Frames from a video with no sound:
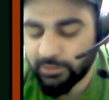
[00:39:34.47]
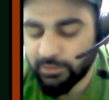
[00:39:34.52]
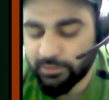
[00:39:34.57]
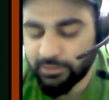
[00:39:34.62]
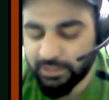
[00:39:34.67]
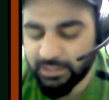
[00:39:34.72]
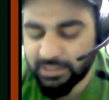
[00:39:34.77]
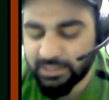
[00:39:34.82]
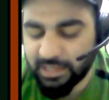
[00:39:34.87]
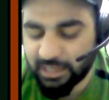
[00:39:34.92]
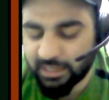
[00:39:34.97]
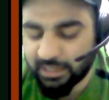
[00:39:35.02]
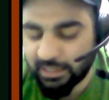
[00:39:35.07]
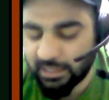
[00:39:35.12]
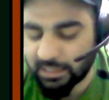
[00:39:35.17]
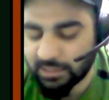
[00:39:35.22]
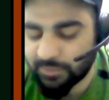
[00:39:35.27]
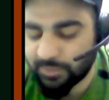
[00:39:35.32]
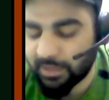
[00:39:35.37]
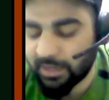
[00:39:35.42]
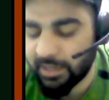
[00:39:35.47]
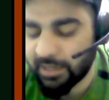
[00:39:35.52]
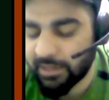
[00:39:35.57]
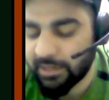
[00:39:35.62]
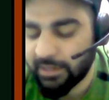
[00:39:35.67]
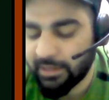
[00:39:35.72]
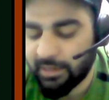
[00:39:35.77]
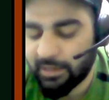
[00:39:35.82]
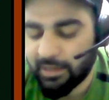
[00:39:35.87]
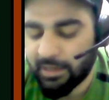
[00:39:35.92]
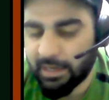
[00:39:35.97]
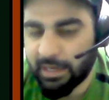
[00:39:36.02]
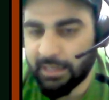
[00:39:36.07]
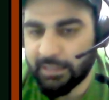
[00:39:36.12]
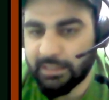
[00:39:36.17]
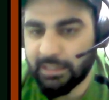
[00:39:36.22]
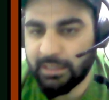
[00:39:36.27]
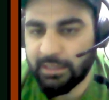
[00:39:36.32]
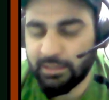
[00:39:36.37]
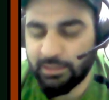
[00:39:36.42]
This is our class prior,
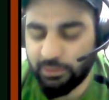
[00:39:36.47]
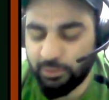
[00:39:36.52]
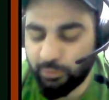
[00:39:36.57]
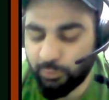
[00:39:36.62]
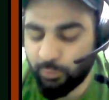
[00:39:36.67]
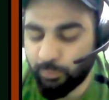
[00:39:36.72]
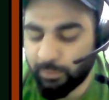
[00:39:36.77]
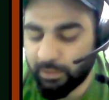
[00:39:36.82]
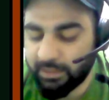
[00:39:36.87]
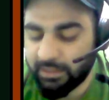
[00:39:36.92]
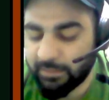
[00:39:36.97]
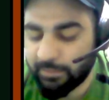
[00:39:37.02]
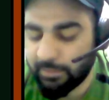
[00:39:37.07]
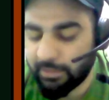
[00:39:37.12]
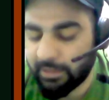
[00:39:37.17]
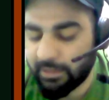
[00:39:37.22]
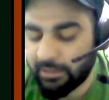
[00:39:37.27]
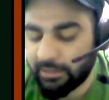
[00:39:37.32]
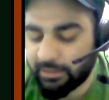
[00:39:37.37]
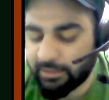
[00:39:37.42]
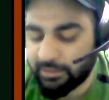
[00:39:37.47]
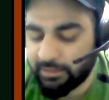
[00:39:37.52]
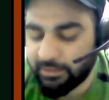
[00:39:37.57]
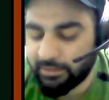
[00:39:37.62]
and then you multiply it.